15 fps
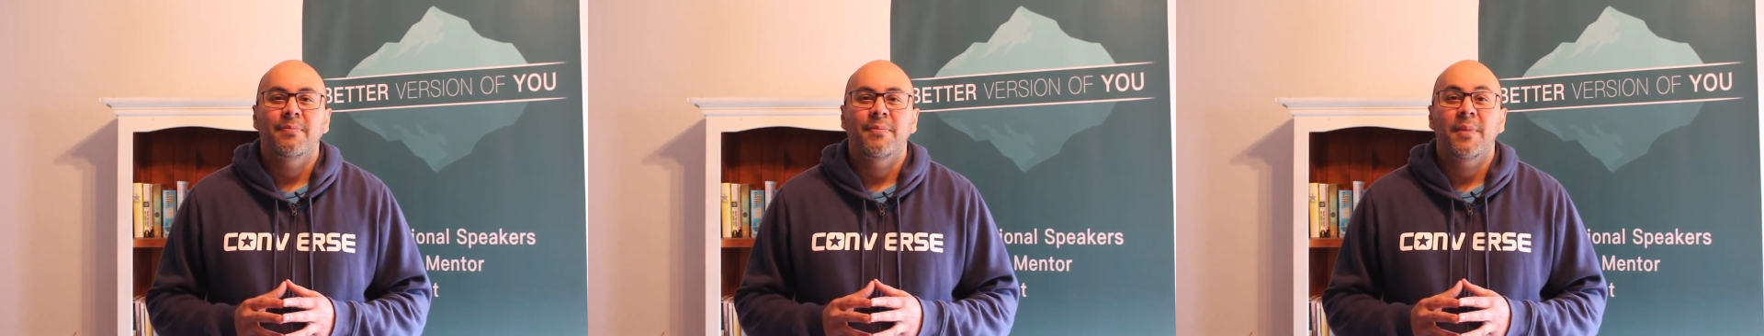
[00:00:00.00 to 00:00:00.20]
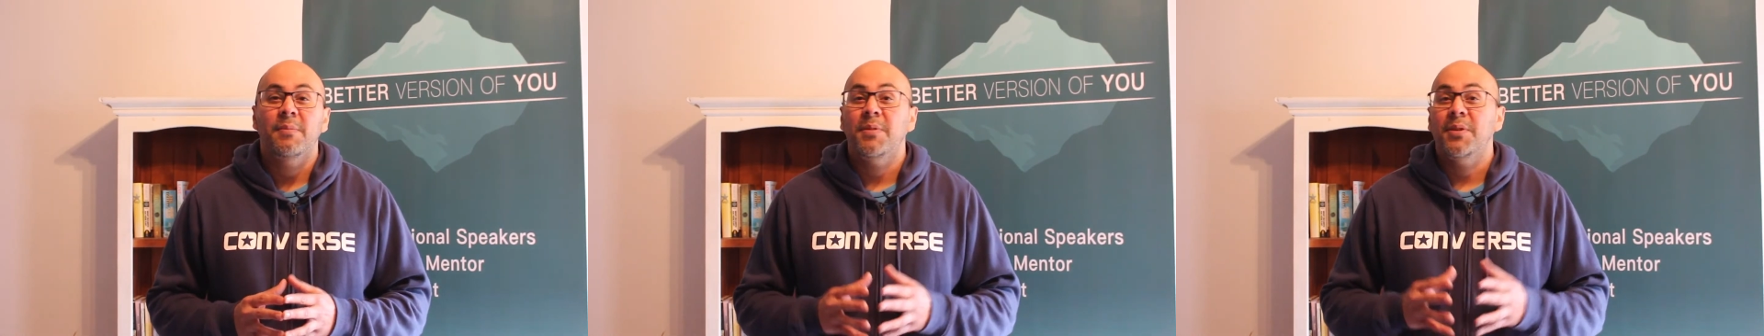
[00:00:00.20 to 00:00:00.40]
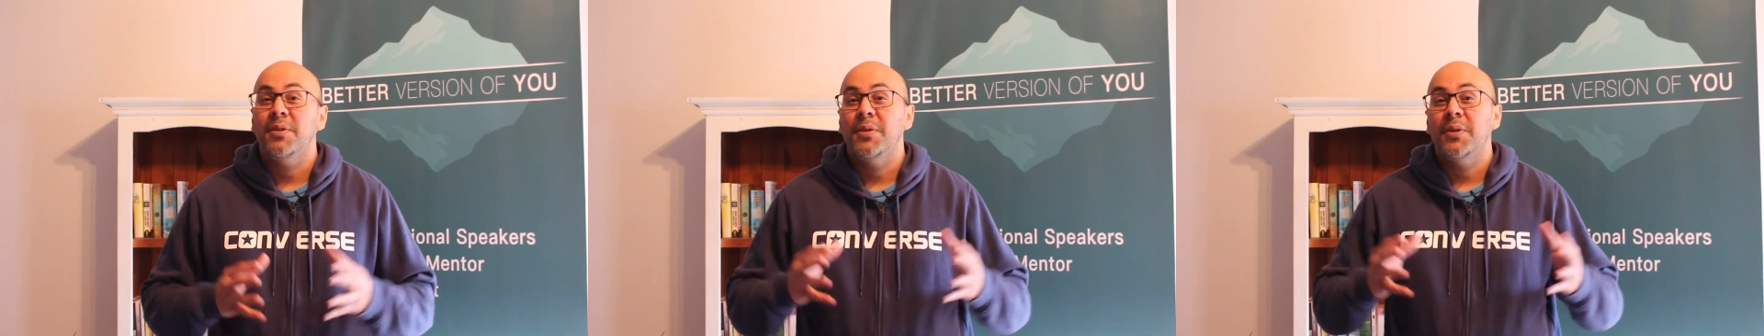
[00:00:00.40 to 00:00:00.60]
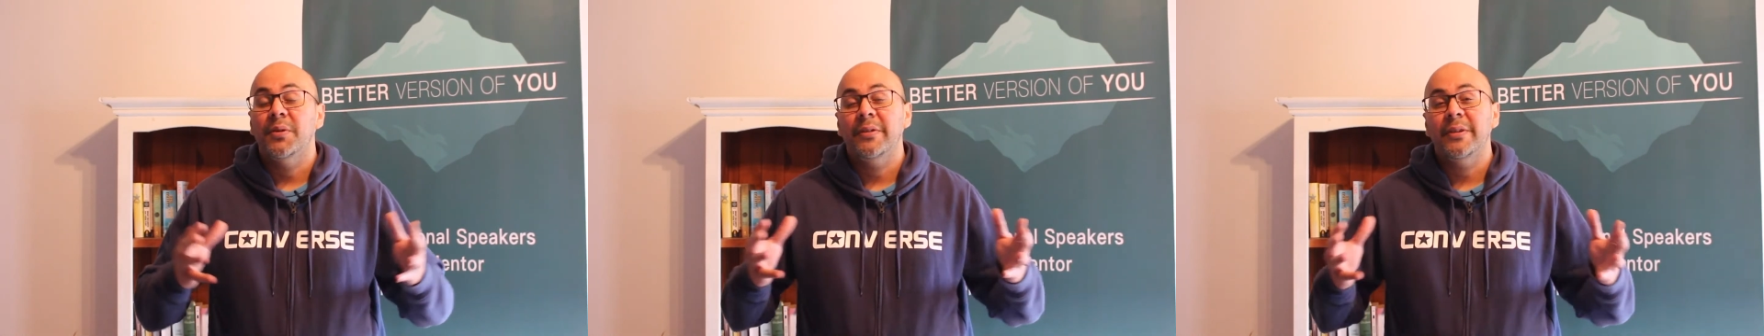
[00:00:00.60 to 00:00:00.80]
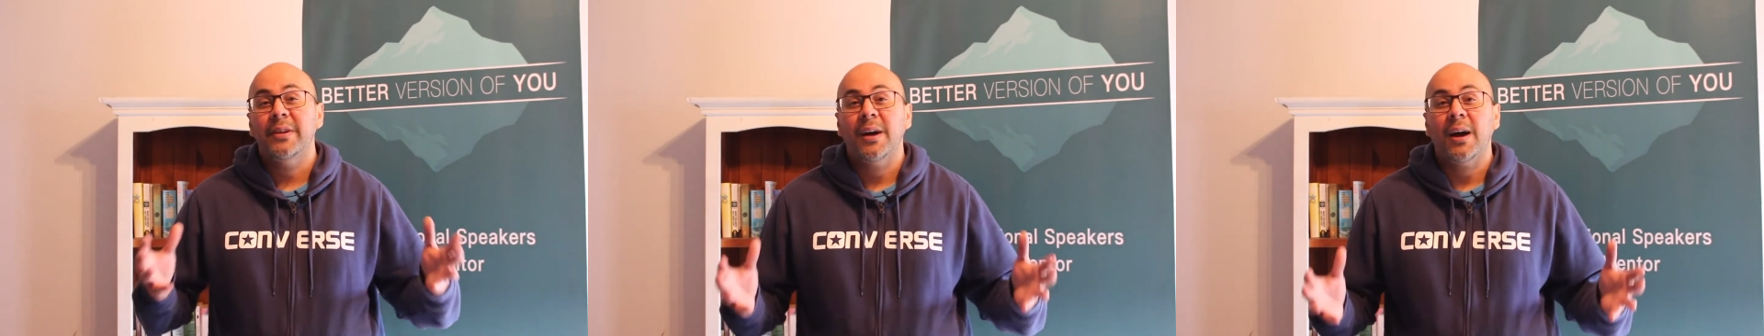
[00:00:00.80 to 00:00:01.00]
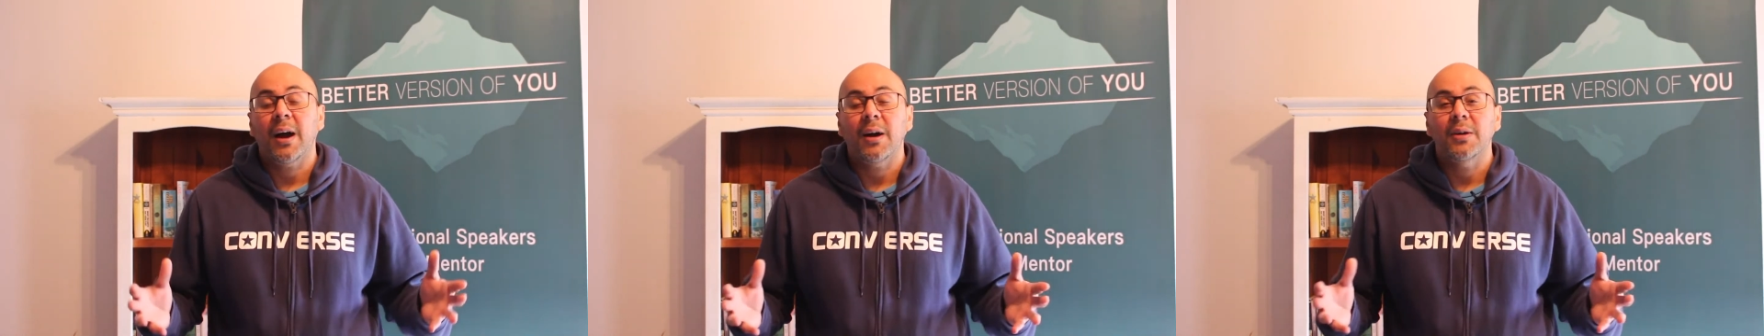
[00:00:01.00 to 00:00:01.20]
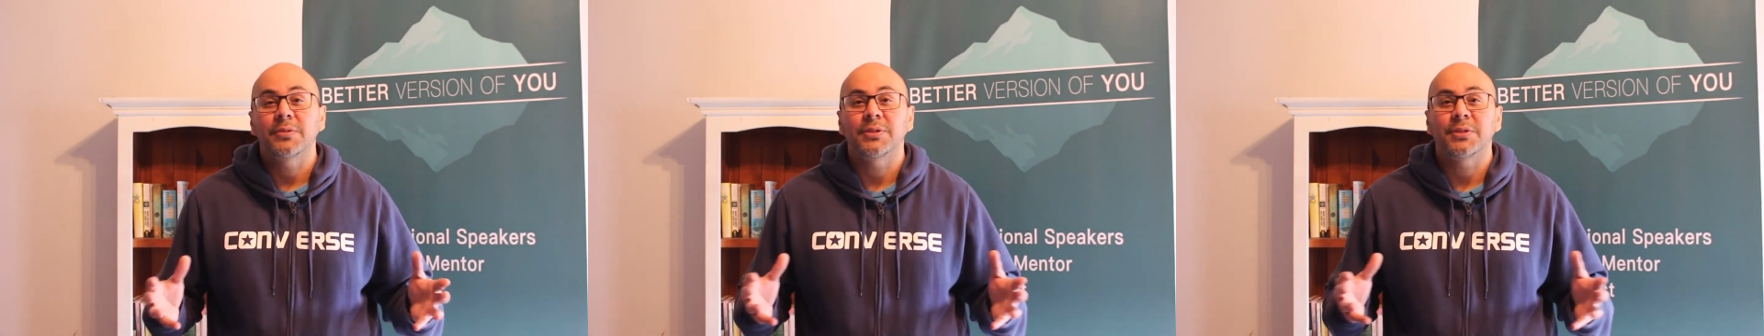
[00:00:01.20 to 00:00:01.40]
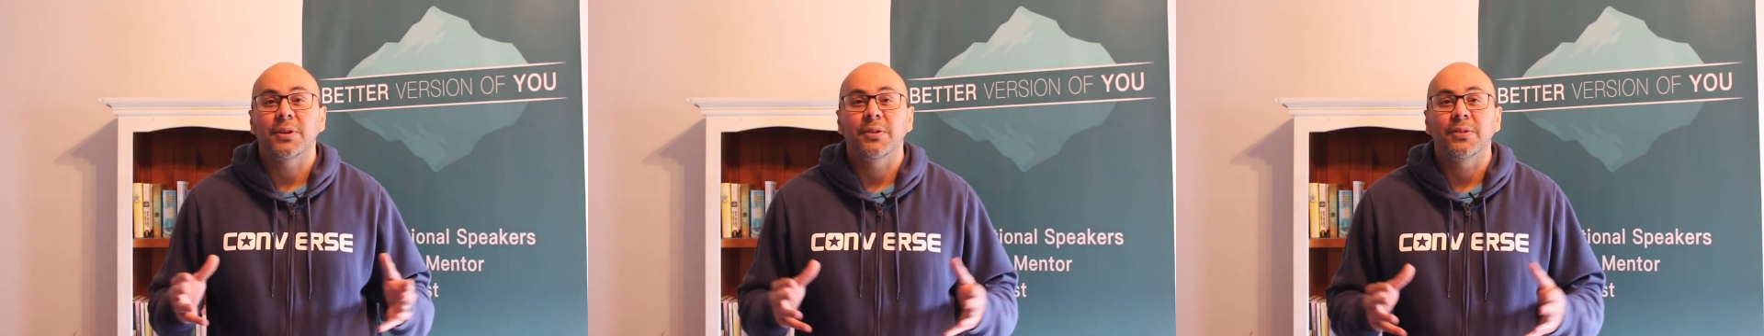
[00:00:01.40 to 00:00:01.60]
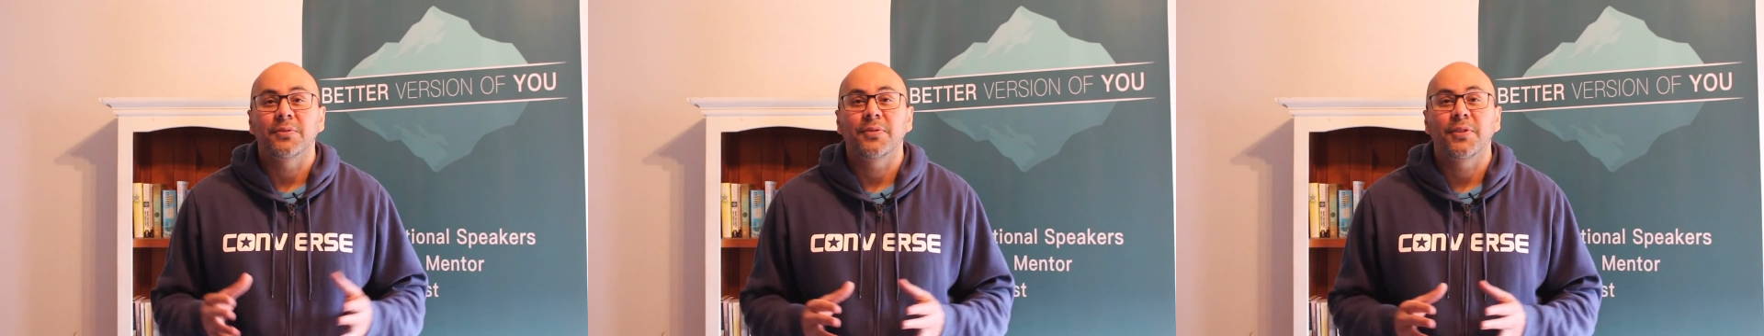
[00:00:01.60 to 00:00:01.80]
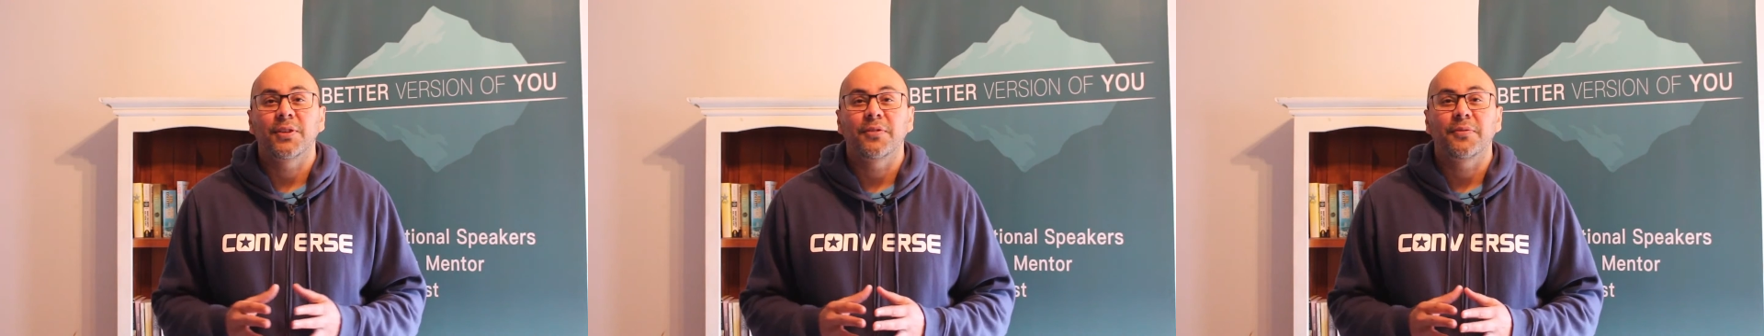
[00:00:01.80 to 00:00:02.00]
Maybe you are in a household
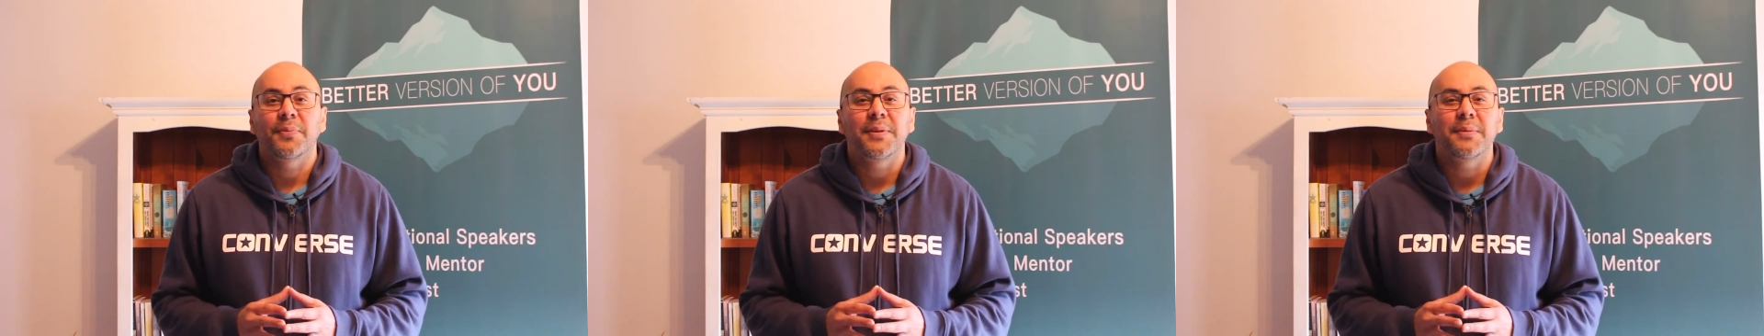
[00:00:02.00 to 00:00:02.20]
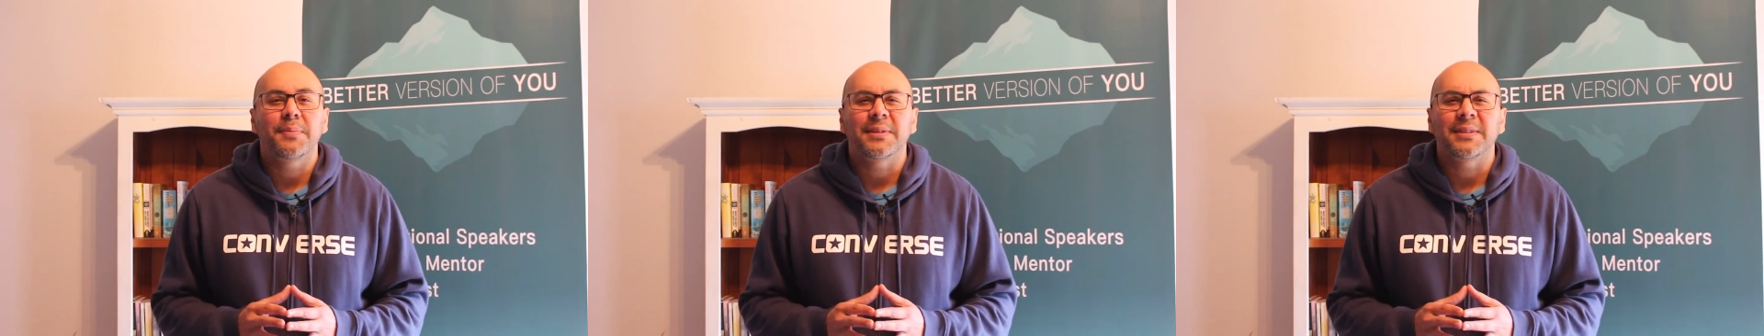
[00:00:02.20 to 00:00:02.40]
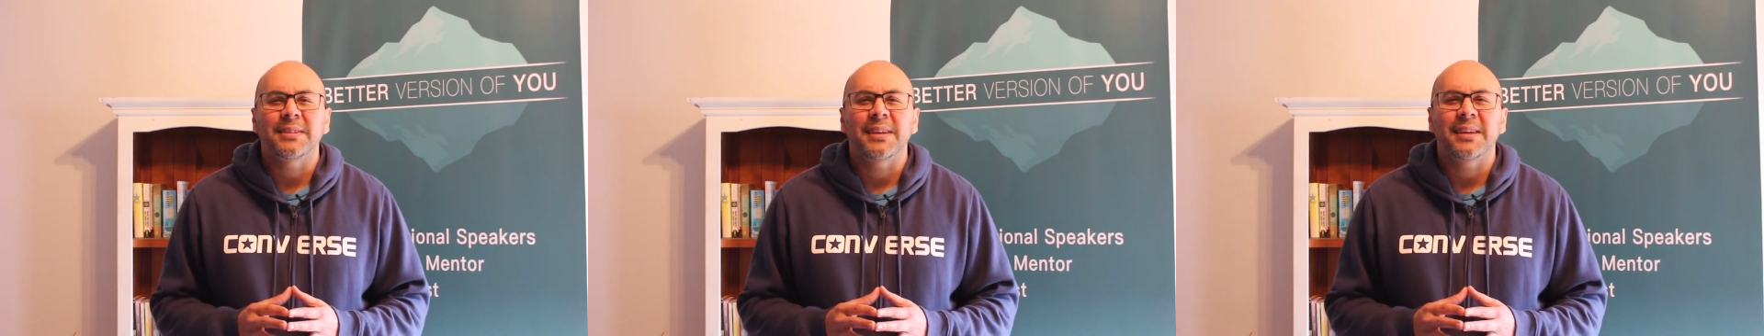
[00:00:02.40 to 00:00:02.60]
full of people